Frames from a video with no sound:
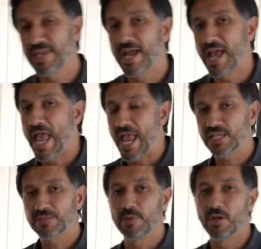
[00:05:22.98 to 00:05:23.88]
yet
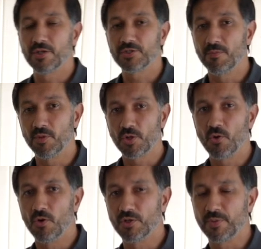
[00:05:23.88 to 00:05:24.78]
experts on
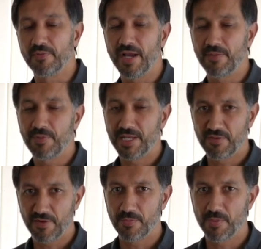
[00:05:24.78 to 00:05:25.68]
macaws. We've had plenty
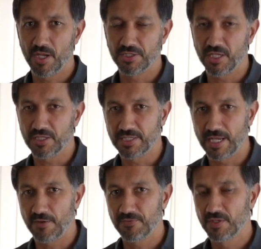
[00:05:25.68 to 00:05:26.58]
of other birds
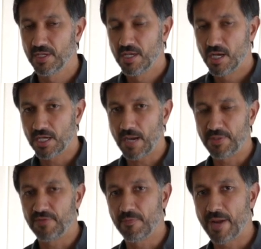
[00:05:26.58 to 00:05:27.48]
ourselves, a couple
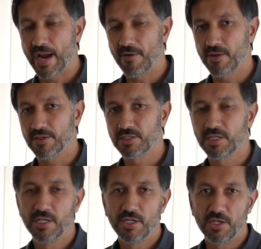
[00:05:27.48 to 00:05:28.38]
of different parrots.
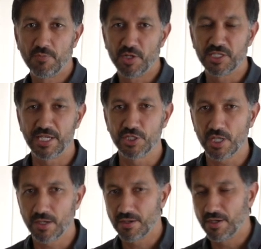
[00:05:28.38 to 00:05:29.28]
You've probably seen
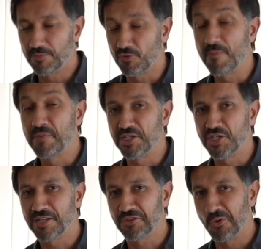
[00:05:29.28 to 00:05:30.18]
jump, um, Grumpy
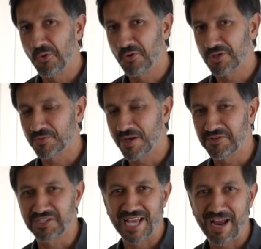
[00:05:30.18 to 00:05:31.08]
Jed, the hawk as well,
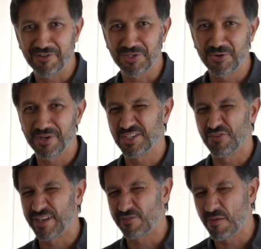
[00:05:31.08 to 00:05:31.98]
which is a Harris hawk. He's
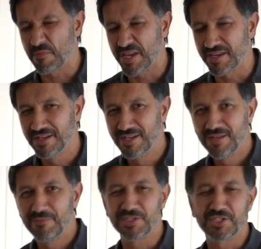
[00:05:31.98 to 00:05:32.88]
not really grumpy,
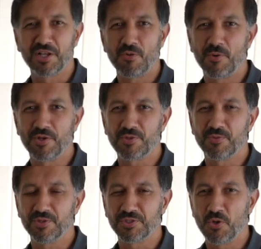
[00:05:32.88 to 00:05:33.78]
but it's just like what we
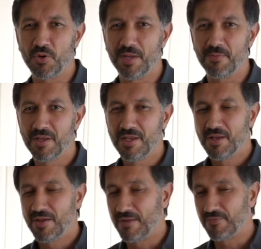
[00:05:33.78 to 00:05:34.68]
want to call him.
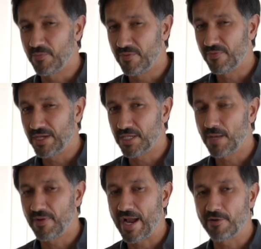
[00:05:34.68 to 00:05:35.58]
Uh, we've had a
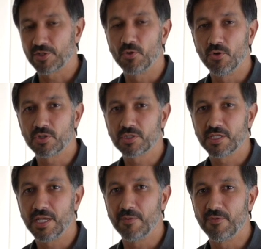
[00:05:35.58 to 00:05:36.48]
couple of Harris
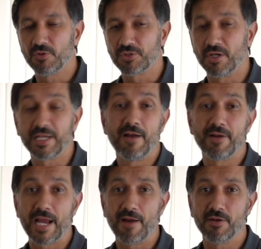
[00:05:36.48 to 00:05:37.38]
hawks and we've also got a
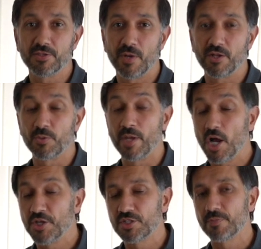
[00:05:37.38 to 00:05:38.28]
Caracara as well. So we
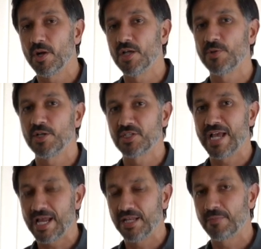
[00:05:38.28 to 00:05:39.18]
are used to birds, we are used to
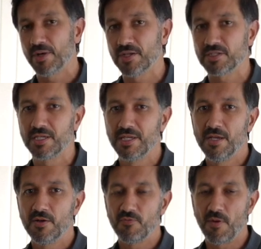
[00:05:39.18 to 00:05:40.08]
handling birds
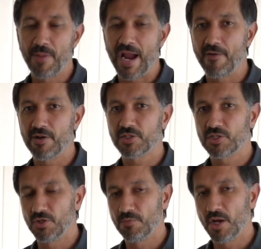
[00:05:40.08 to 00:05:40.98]
from parrots
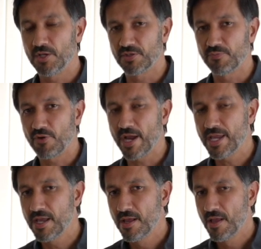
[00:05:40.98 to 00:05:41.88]
to birds of
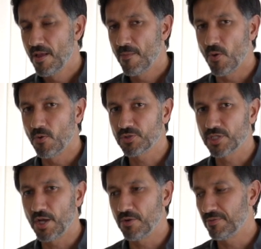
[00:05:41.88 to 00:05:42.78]
prey. But
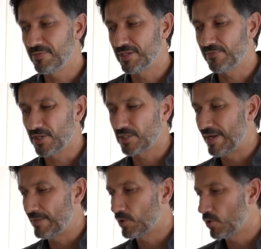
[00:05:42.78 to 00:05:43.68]
also, this first time
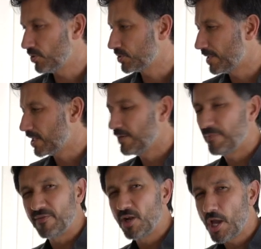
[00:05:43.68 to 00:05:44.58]
I had of course, we're kind of a
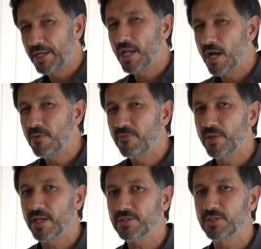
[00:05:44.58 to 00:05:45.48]
bit of a learning curve
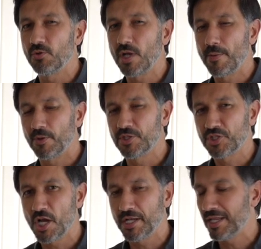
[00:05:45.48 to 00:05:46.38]
with us. You're coming on this
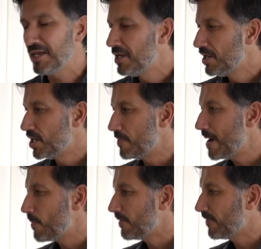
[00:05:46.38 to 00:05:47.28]
journey. You
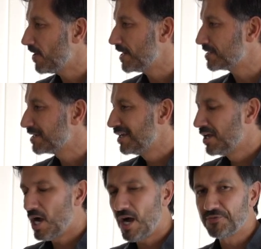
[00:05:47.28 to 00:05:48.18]
may well find
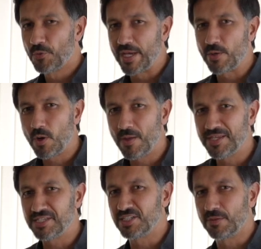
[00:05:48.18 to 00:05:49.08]
after week one,
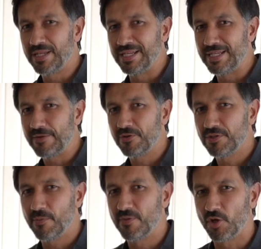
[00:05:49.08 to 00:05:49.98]
this is completely
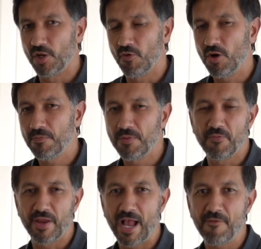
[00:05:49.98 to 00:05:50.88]
different and we've got it wrong.
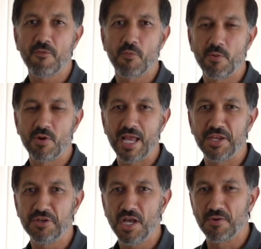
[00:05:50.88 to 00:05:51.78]
If we have, we will let
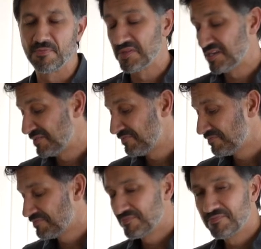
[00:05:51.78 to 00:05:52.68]
you know.
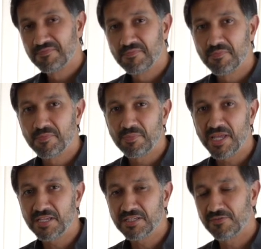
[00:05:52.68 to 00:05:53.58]

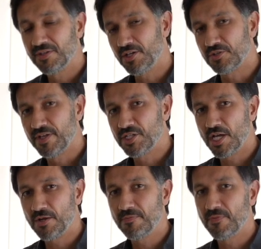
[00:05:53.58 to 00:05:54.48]
Please, if you liked the
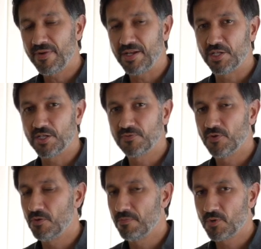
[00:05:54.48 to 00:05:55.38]
video, found it
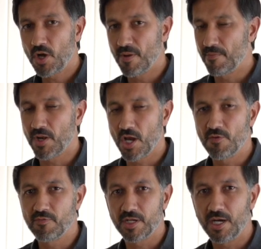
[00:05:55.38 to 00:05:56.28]
useful, comment
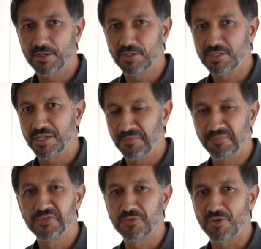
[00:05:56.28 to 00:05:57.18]
below regardless and
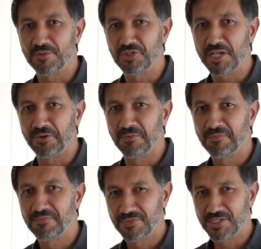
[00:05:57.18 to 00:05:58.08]
subscribe to the channel.
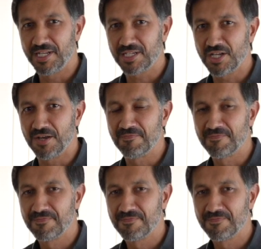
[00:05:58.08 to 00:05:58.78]
See you next time.